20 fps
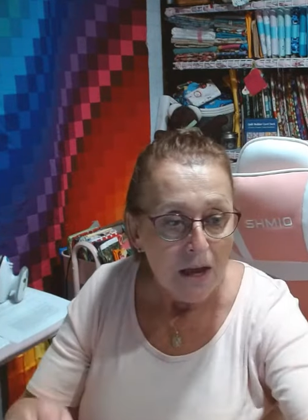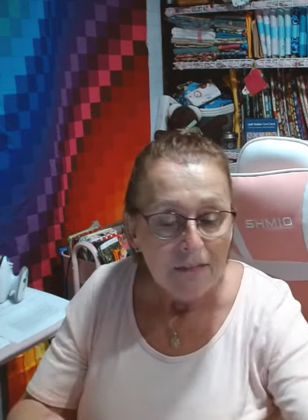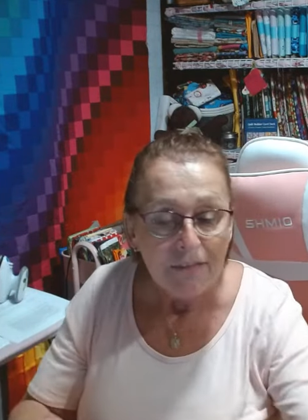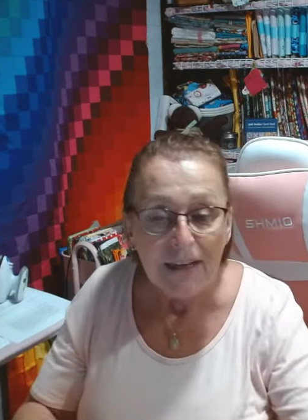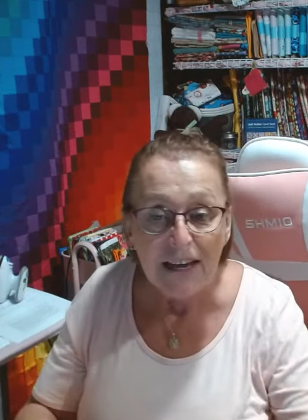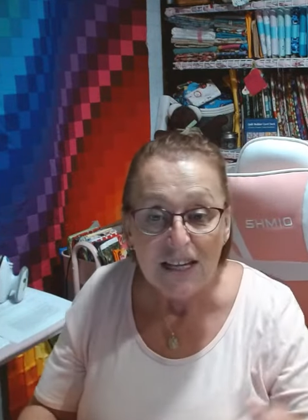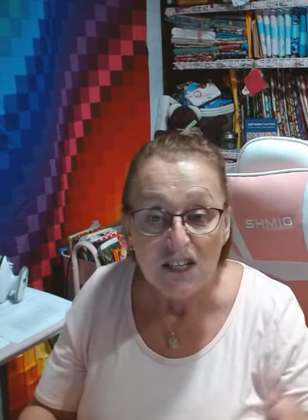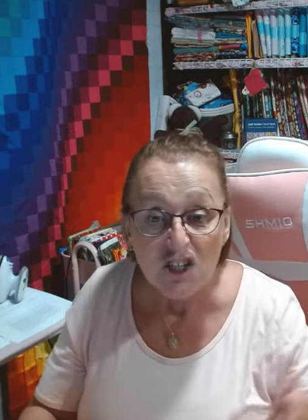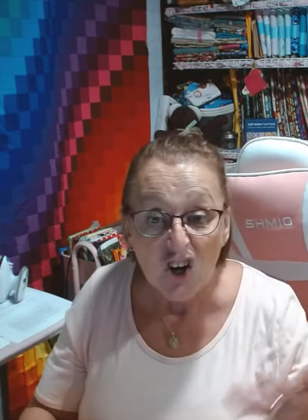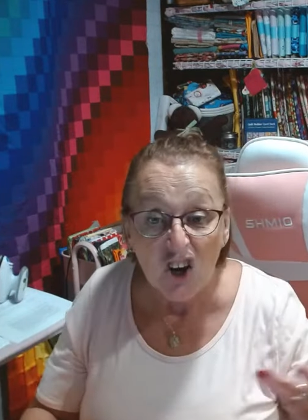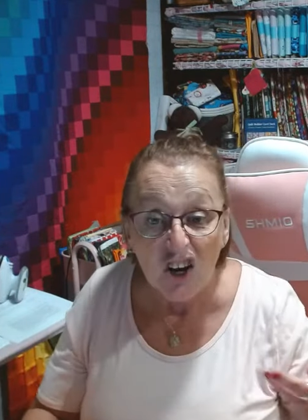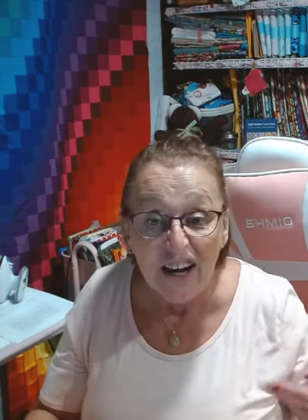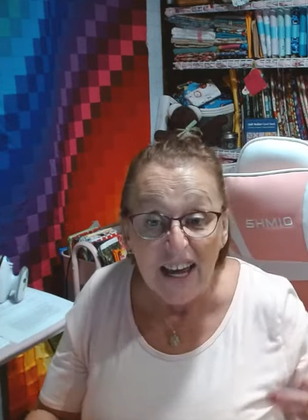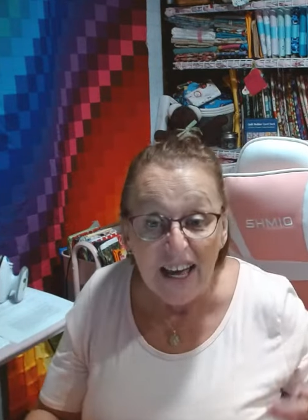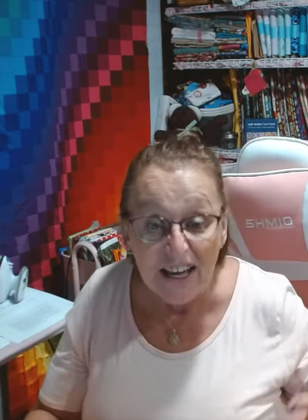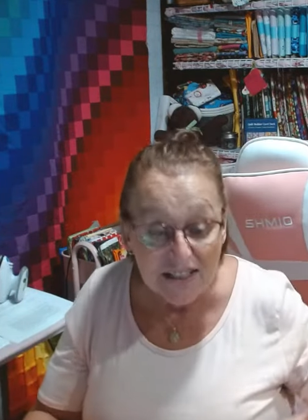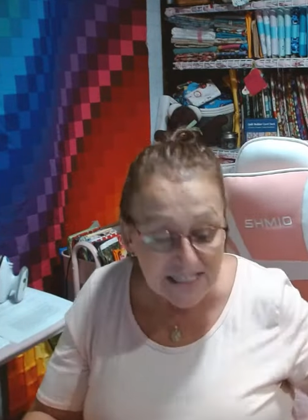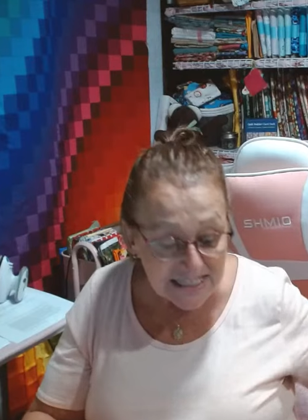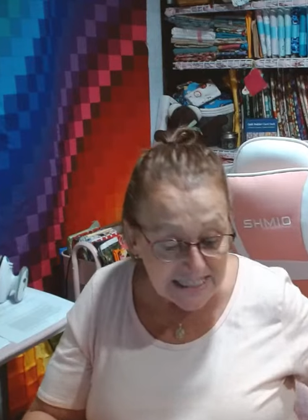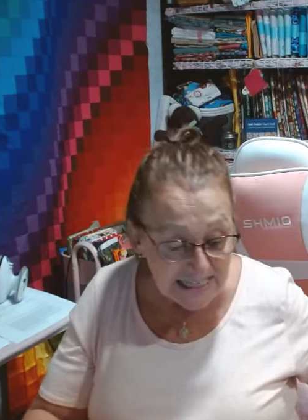They turn
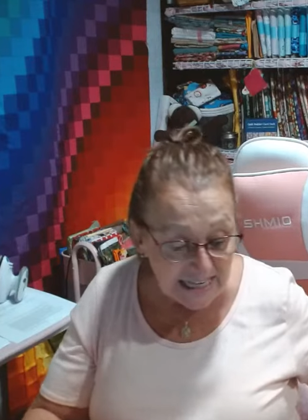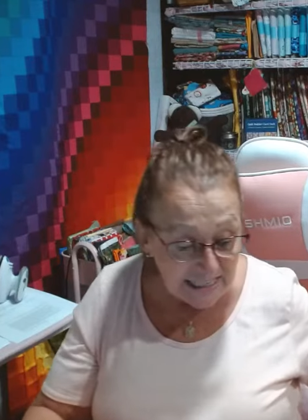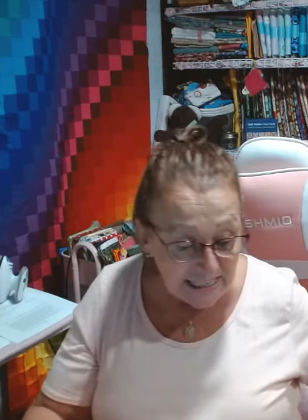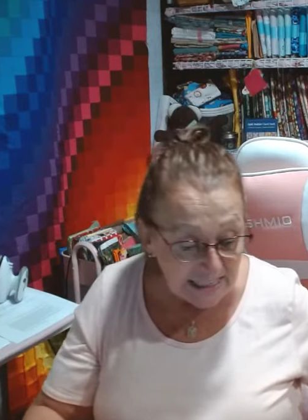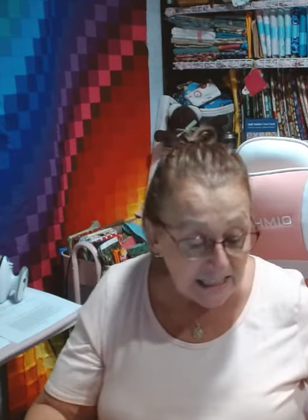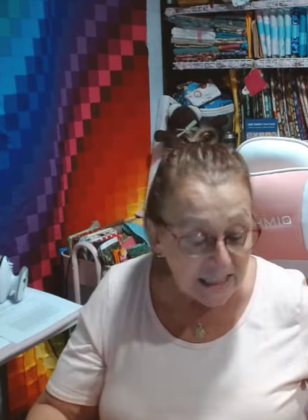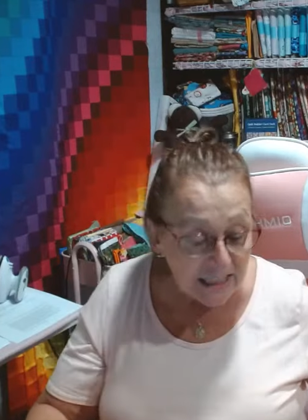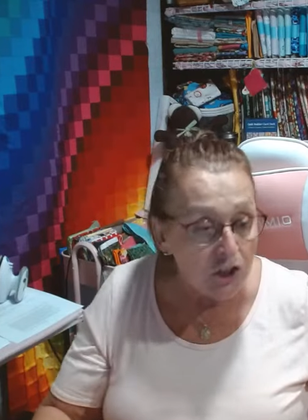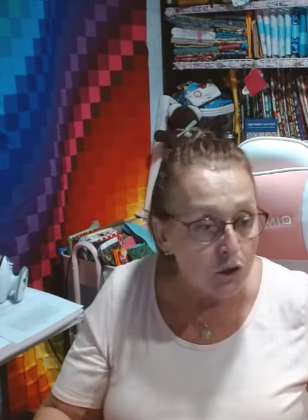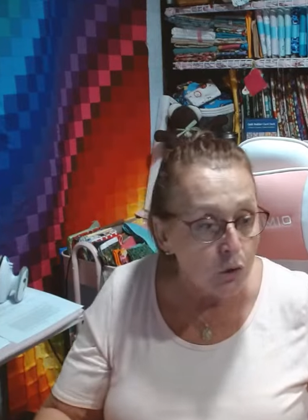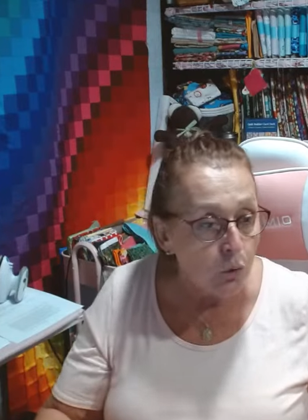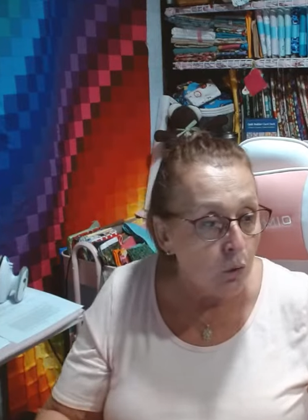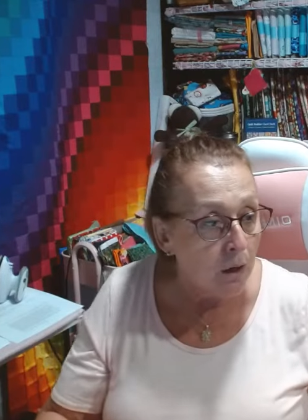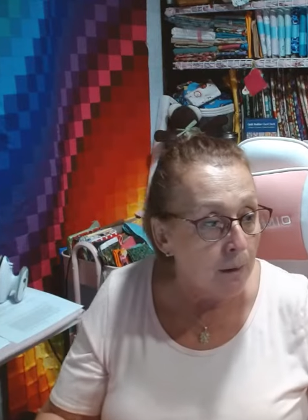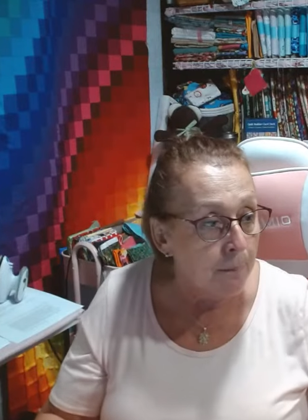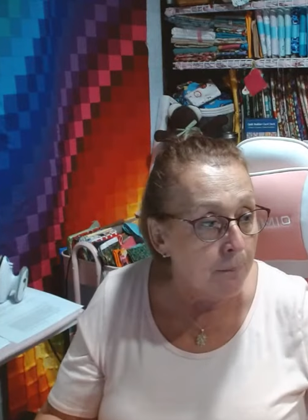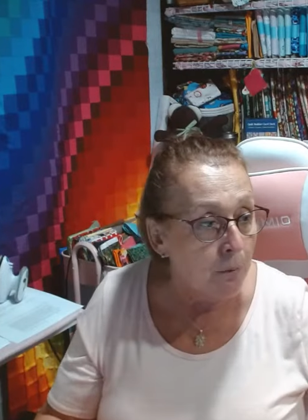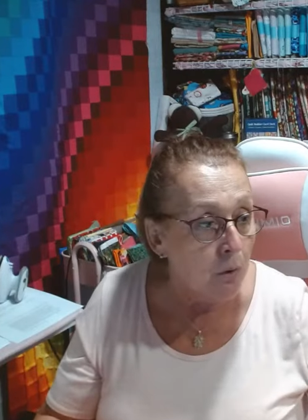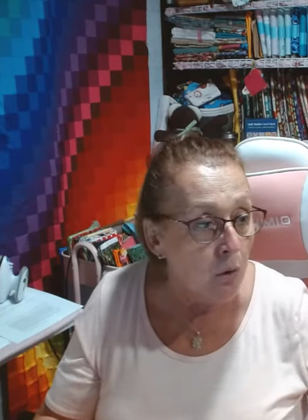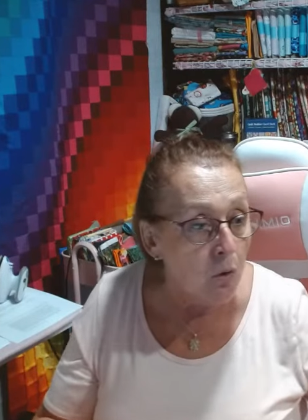out stinking
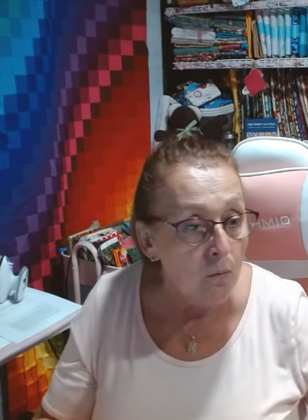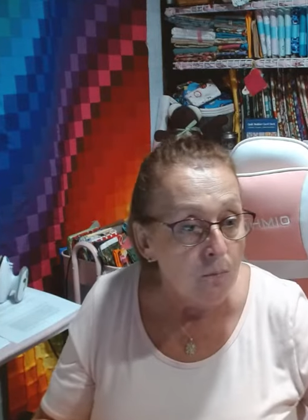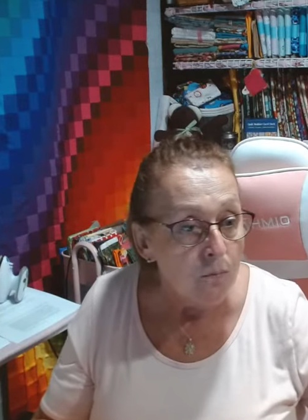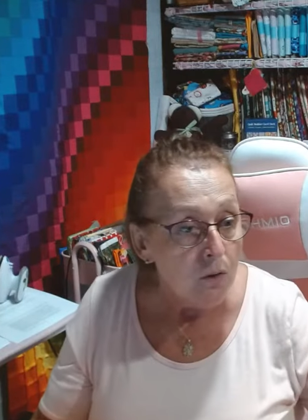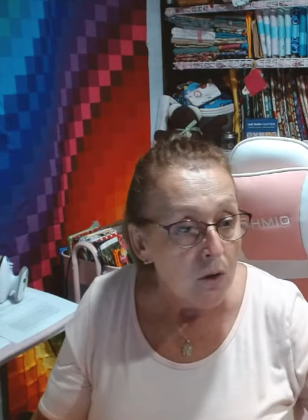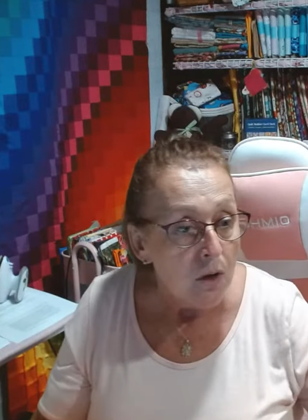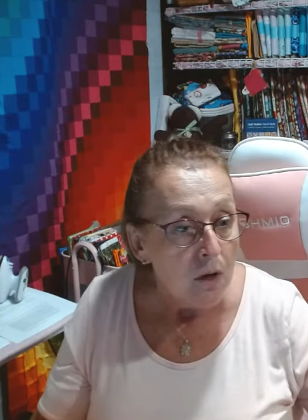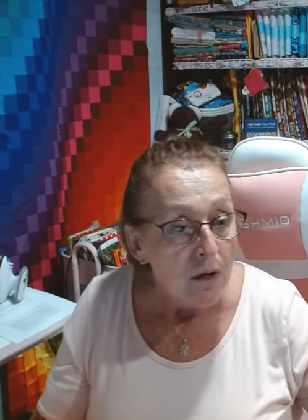adorable